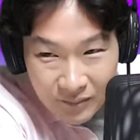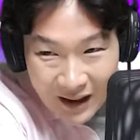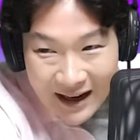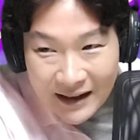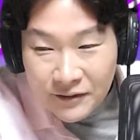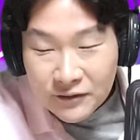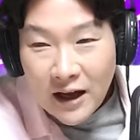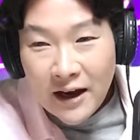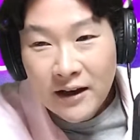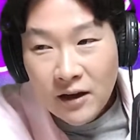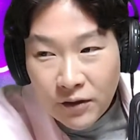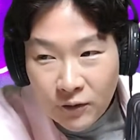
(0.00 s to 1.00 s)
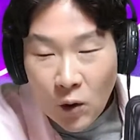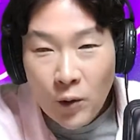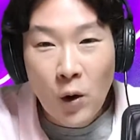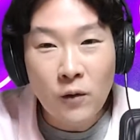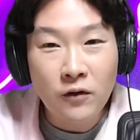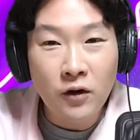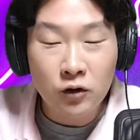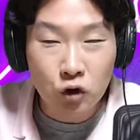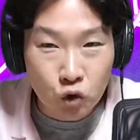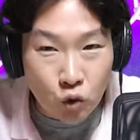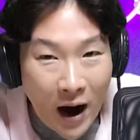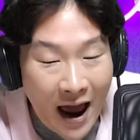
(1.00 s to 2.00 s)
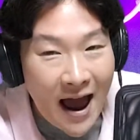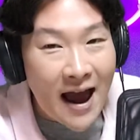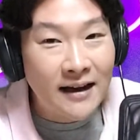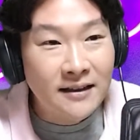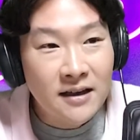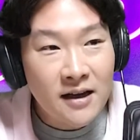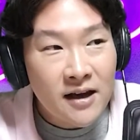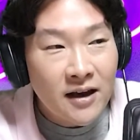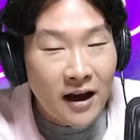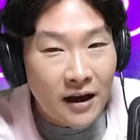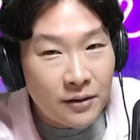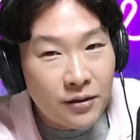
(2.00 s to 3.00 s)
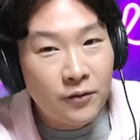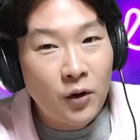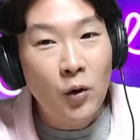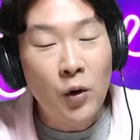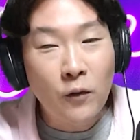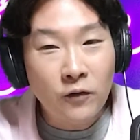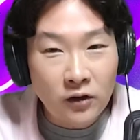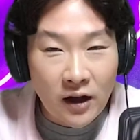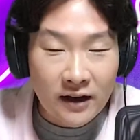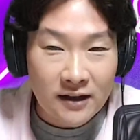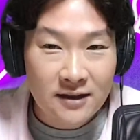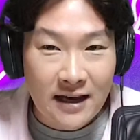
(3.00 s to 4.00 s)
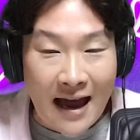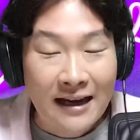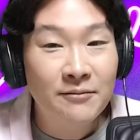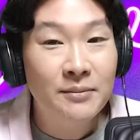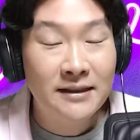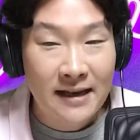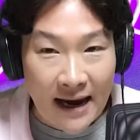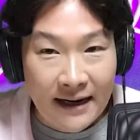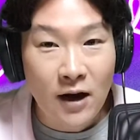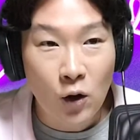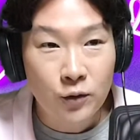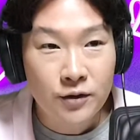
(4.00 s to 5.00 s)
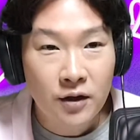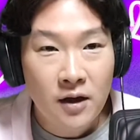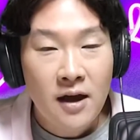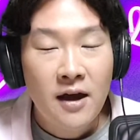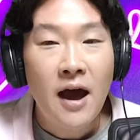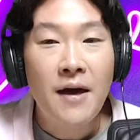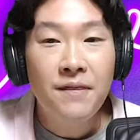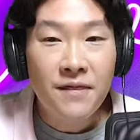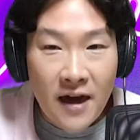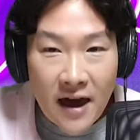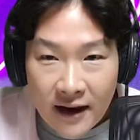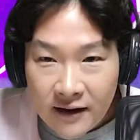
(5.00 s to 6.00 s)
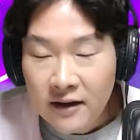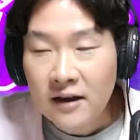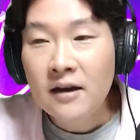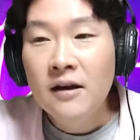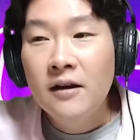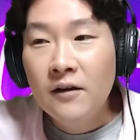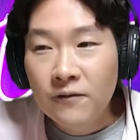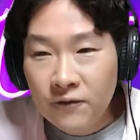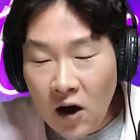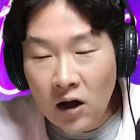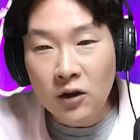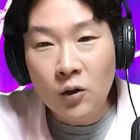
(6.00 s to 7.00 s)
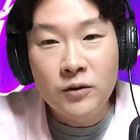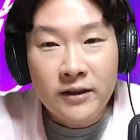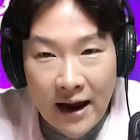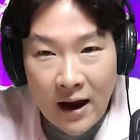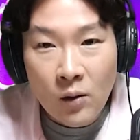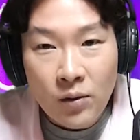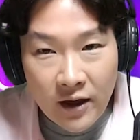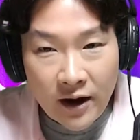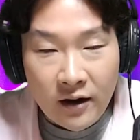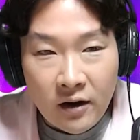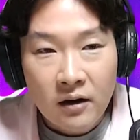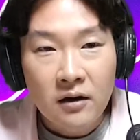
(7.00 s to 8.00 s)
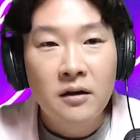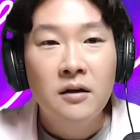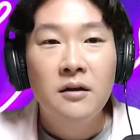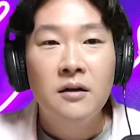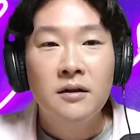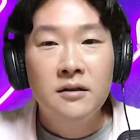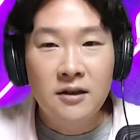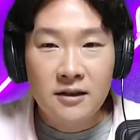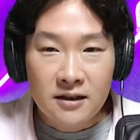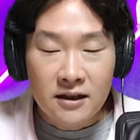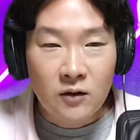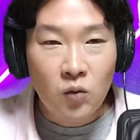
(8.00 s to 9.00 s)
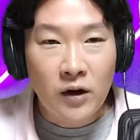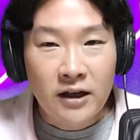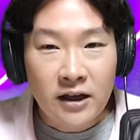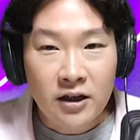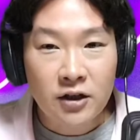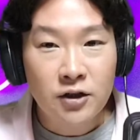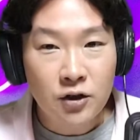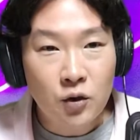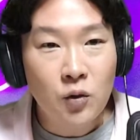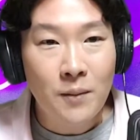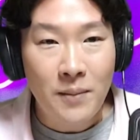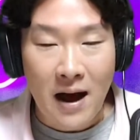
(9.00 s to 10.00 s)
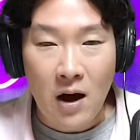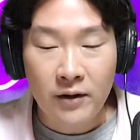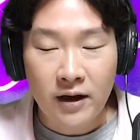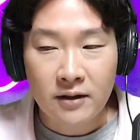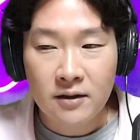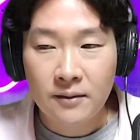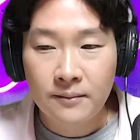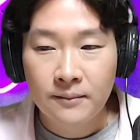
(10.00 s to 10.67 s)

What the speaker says: Kind of like thrown over, dragged and thrown over like a sack of potatoes, and then followed down there to see what he could do about it.